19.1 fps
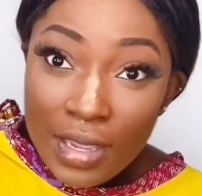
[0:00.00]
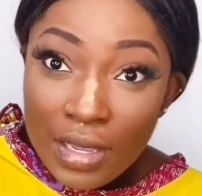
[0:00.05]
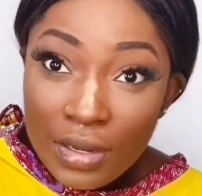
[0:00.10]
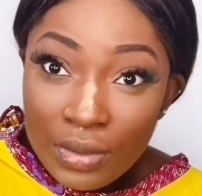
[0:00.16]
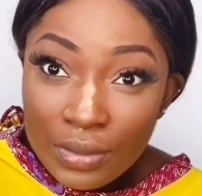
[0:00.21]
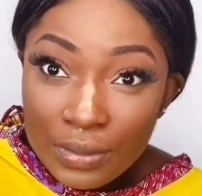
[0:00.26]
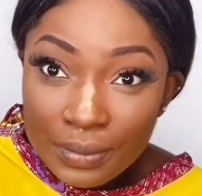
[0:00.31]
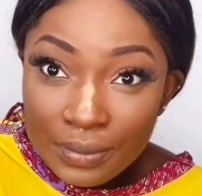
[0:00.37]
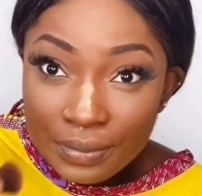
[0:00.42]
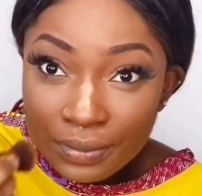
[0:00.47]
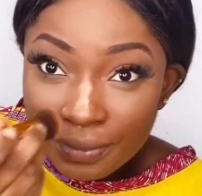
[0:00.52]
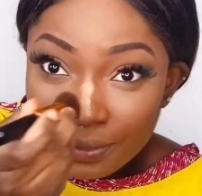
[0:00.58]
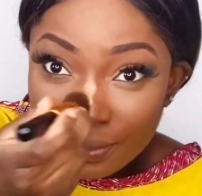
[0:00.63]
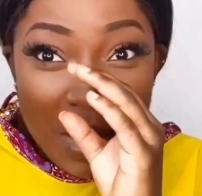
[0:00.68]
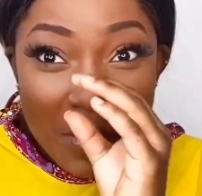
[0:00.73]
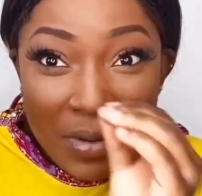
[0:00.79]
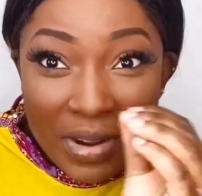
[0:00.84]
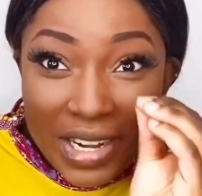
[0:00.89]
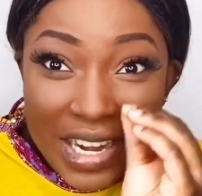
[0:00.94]

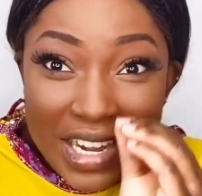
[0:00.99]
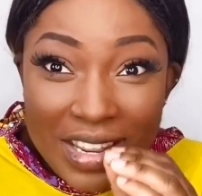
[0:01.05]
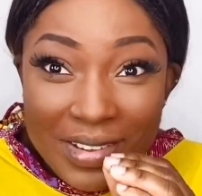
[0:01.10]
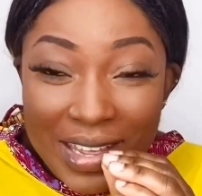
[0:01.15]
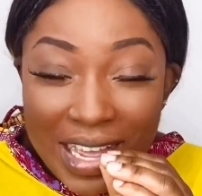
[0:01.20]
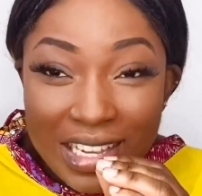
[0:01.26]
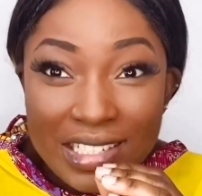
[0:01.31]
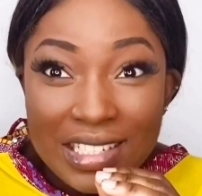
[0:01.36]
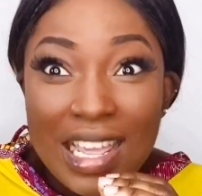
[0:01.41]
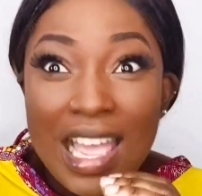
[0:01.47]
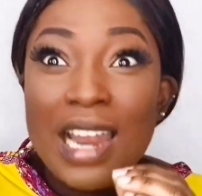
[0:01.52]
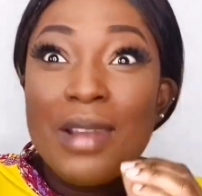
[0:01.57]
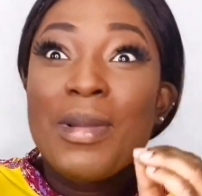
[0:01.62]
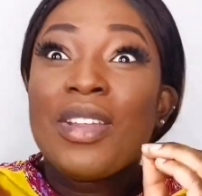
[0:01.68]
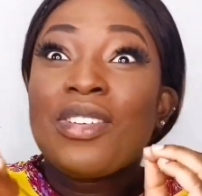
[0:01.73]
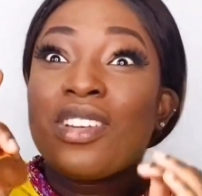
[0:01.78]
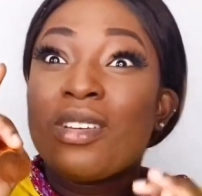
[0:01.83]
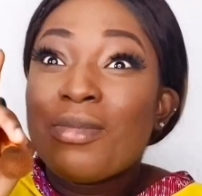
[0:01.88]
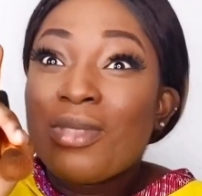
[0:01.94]
I'm ready to get a cloud,
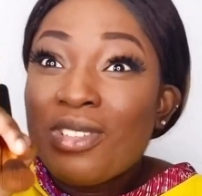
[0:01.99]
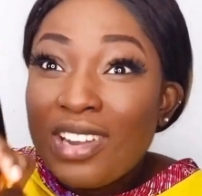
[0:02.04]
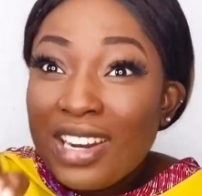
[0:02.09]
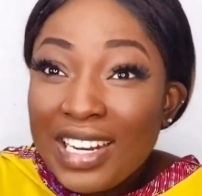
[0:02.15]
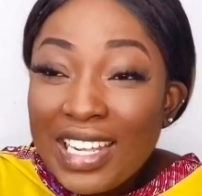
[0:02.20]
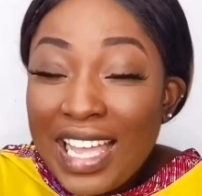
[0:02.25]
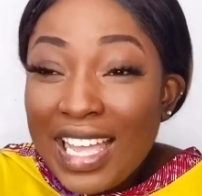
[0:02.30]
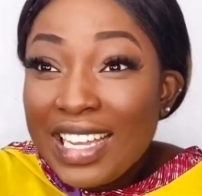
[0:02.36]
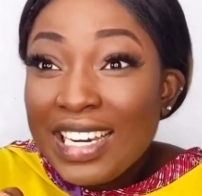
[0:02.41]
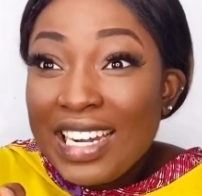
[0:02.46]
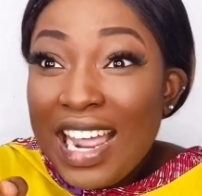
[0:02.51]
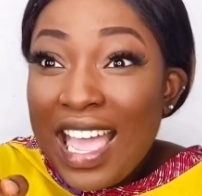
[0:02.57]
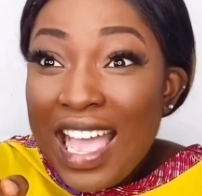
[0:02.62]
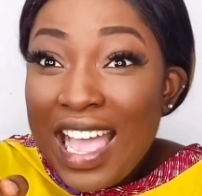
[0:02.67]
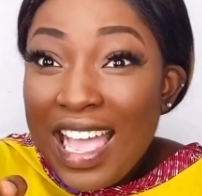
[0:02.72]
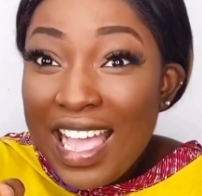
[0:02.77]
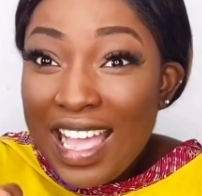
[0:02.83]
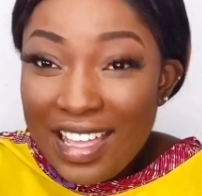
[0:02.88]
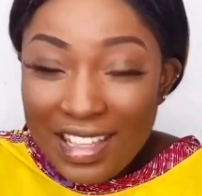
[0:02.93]
but I'm ready to get a
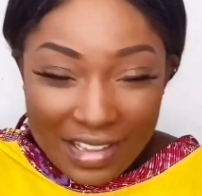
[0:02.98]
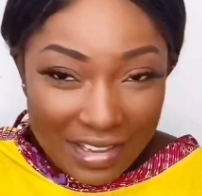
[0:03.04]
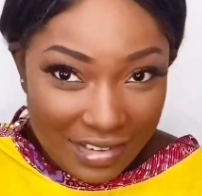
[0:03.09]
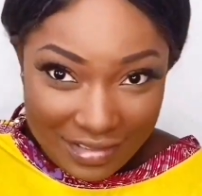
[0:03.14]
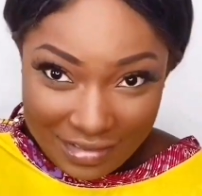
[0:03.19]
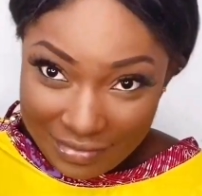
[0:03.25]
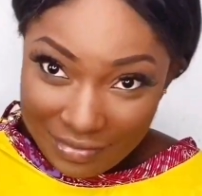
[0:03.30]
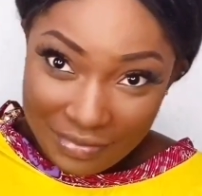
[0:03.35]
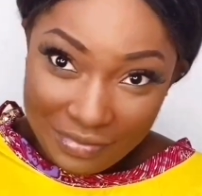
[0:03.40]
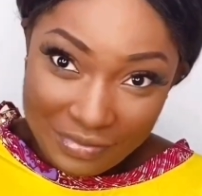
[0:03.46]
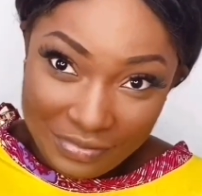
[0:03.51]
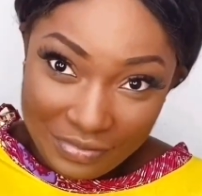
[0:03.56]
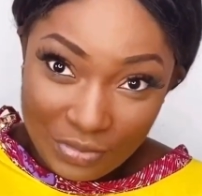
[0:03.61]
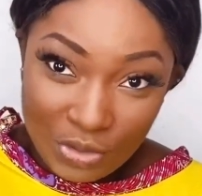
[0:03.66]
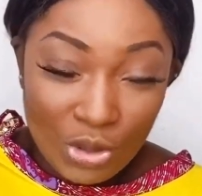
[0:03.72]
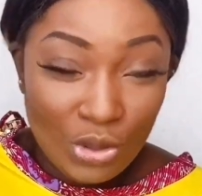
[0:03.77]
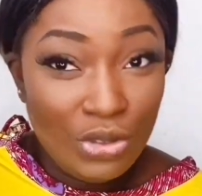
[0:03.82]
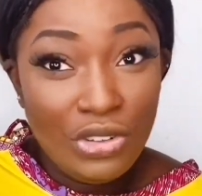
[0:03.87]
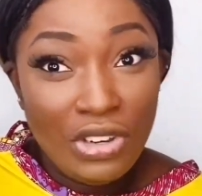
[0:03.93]
cloud.
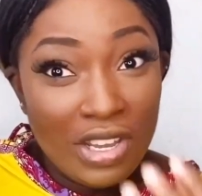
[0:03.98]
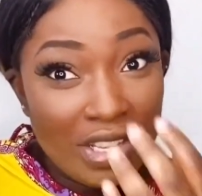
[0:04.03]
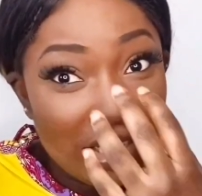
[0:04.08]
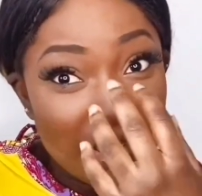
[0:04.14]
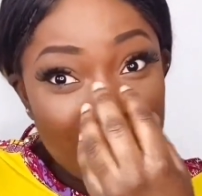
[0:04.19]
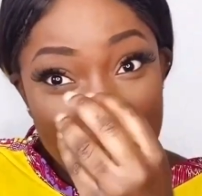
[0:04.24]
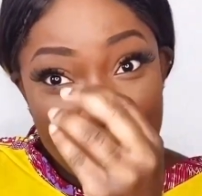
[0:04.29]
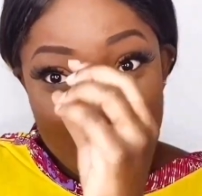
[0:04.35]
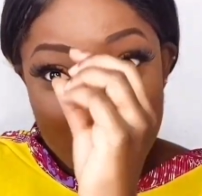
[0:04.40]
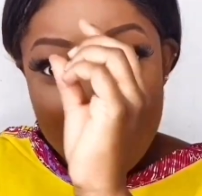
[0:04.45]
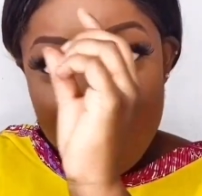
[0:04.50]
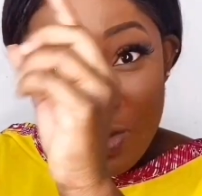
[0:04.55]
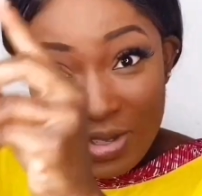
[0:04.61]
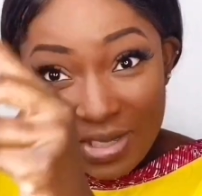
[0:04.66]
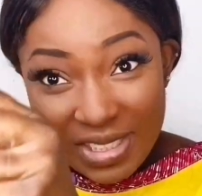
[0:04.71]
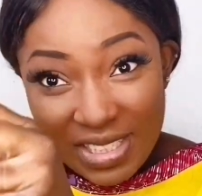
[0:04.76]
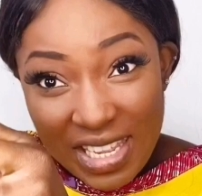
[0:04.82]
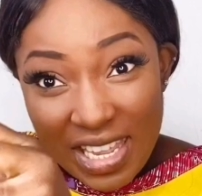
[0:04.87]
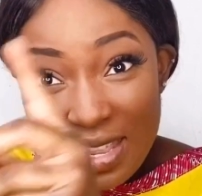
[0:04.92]
Two shares of many more
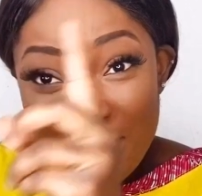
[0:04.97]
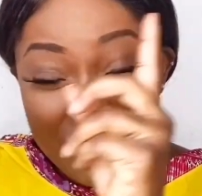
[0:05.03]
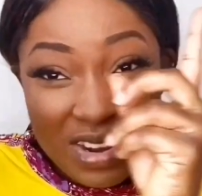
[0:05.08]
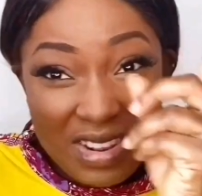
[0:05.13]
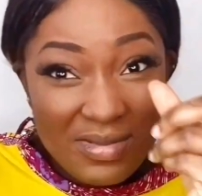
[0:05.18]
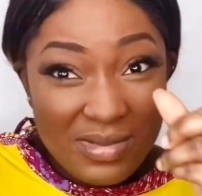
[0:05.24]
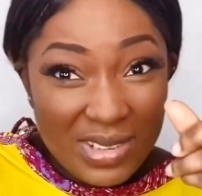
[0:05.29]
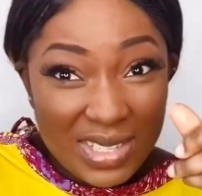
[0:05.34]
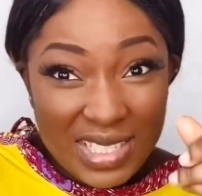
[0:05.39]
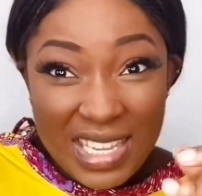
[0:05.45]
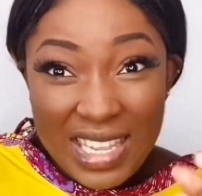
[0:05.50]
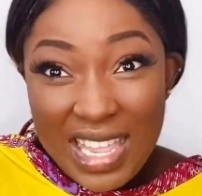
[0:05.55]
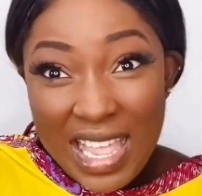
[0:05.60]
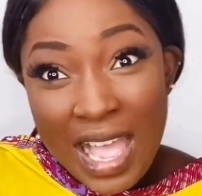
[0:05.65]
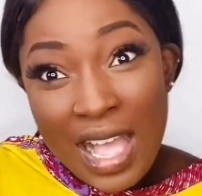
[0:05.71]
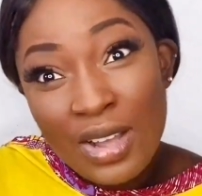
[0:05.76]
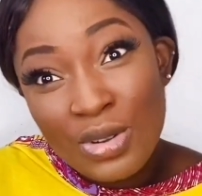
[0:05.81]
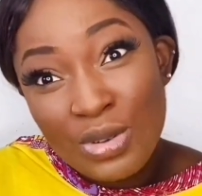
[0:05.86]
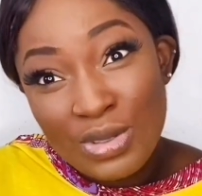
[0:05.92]
say it, many will say ya,
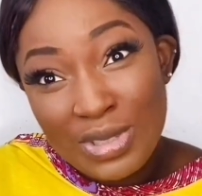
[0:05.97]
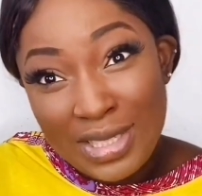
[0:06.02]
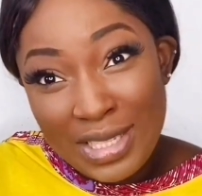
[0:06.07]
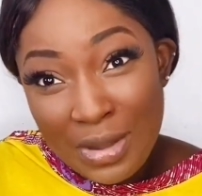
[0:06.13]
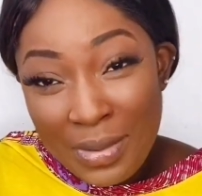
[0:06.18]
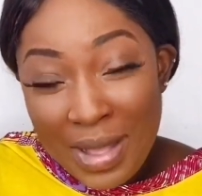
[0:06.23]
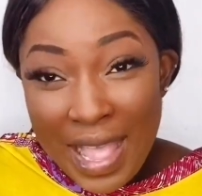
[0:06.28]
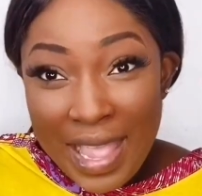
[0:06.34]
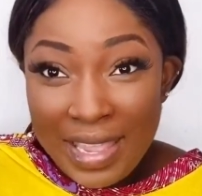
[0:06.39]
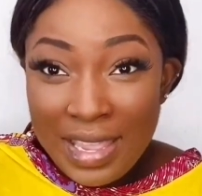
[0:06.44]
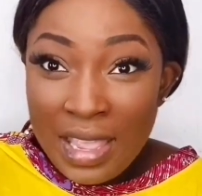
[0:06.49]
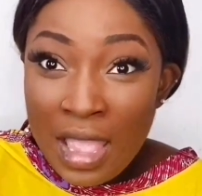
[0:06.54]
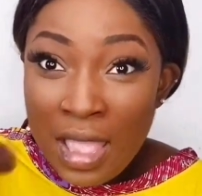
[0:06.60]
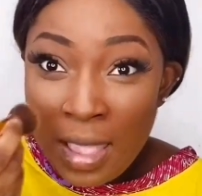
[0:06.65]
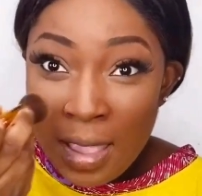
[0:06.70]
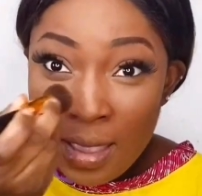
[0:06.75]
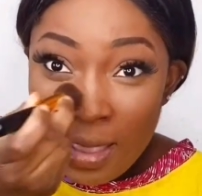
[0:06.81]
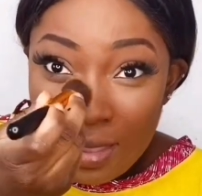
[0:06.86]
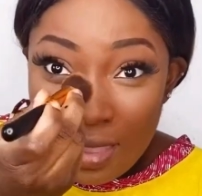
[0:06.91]
cause why?
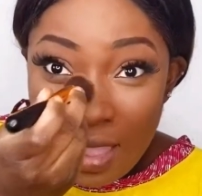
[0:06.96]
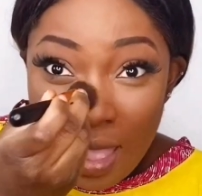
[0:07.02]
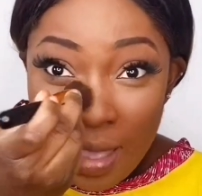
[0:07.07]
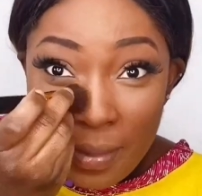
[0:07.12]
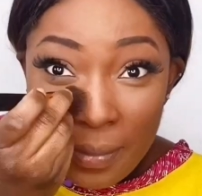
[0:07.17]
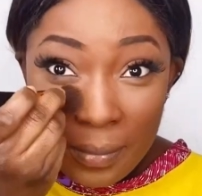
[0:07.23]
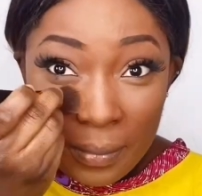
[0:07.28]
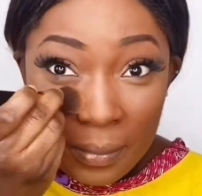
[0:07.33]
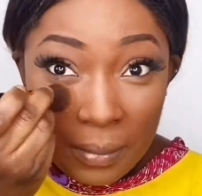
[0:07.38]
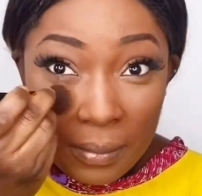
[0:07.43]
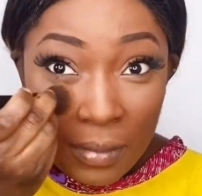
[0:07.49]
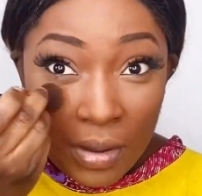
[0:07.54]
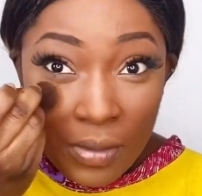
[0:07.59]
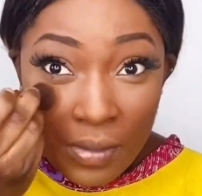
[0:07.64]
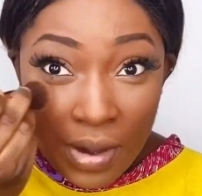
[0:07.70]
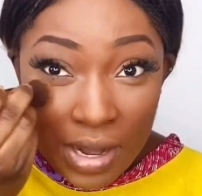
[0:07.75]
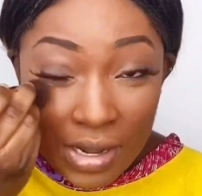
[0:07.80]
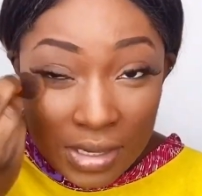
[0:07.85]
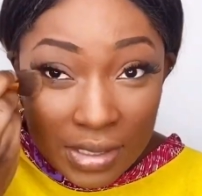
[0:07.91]
Na mirror
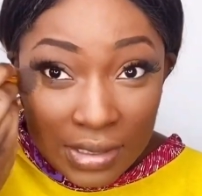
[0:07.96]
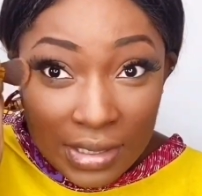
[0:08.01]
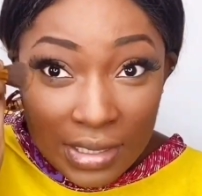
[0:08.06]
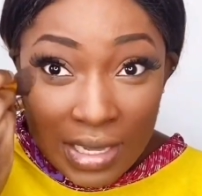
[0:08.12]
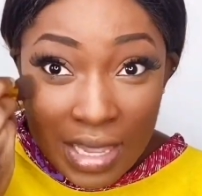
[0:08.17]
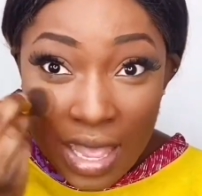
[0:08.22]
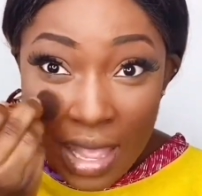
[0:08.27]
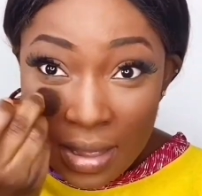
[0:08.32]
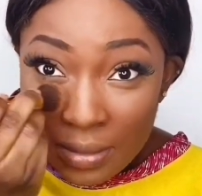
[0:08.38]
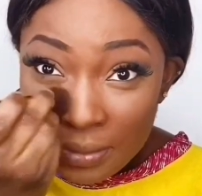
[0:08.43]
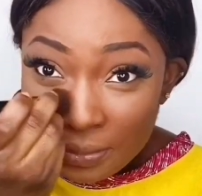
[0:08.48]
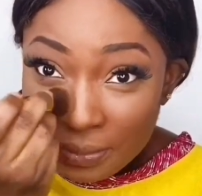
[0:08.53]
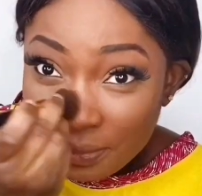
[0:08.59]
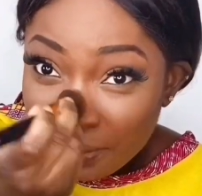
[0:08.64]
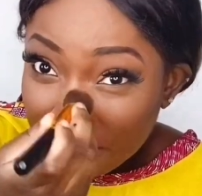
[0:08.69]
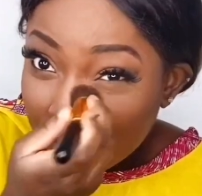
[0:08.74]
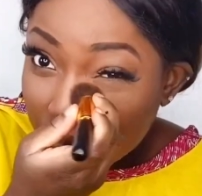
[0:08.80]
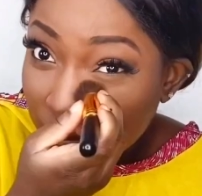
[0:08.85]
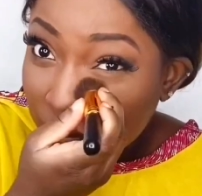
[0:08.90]
and intia.
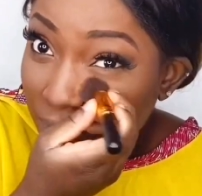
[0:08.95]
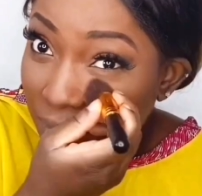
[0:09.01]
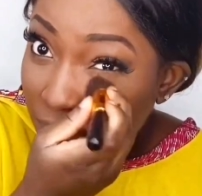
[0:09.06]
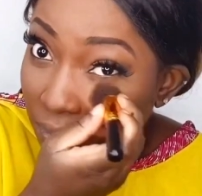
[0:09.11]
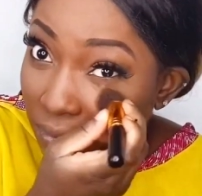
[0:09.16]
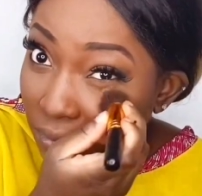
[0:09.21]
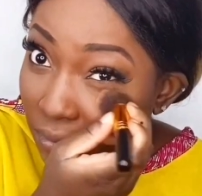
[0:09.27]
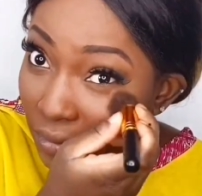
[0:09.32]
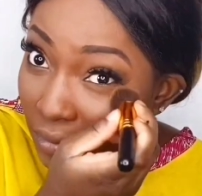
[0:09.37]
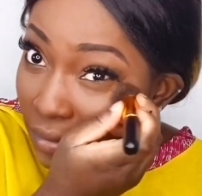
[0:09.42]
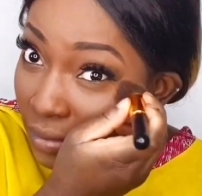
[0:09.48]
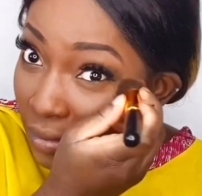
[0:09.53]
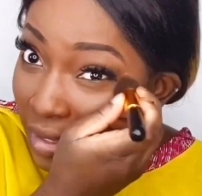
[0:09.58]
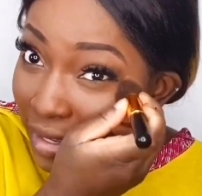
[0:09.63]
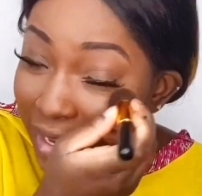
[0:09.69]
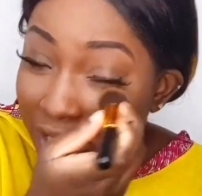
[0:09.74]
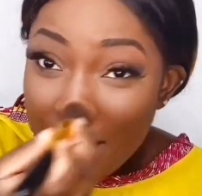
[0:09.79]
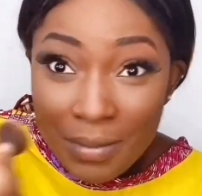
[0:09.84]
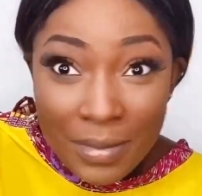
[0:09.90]

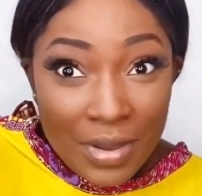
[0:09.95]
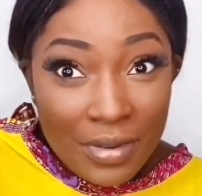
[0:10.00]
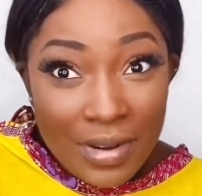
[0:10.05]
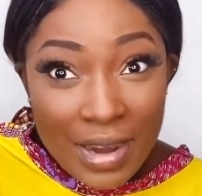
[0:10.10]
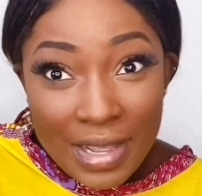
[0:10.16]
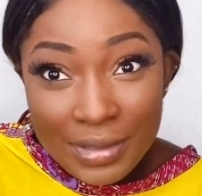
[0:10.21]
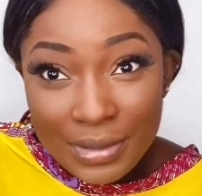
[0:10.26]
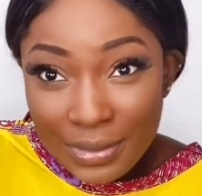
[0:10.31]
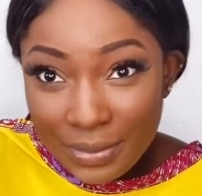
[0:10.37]
Ya mirror.